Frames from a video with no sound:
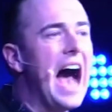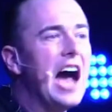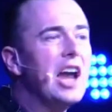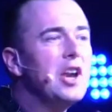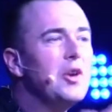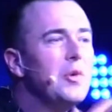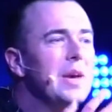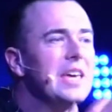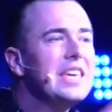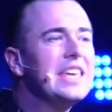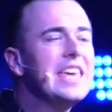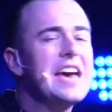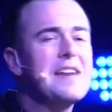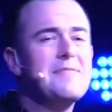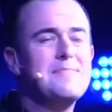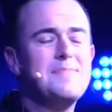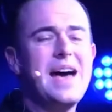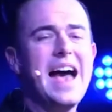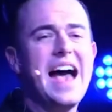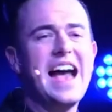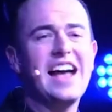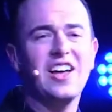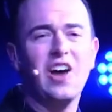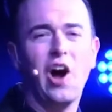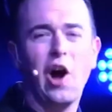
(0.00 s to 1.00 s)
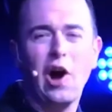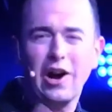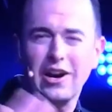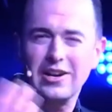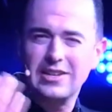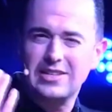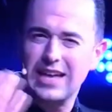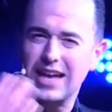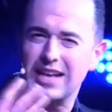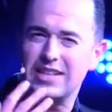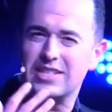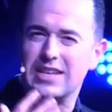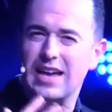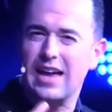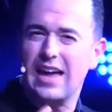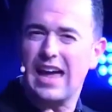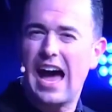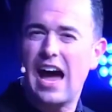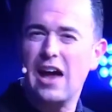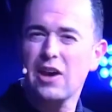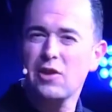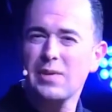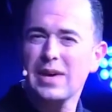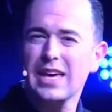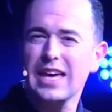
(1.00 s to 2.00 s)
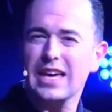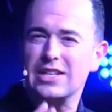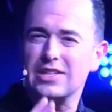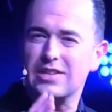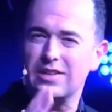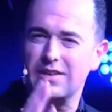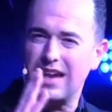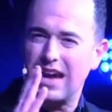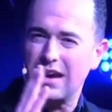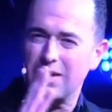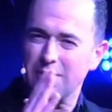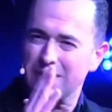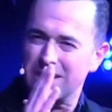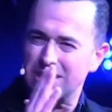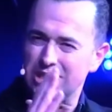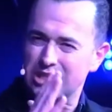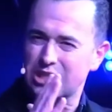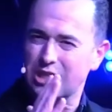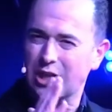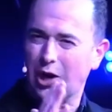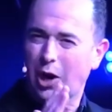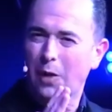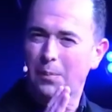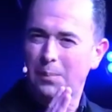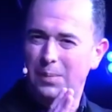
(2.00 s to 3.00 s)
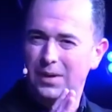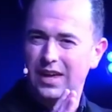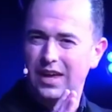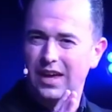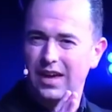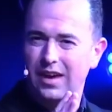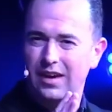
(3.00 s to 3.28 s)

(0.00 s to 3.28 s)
we get back our intentionality? How do we get, how do we get sharp again?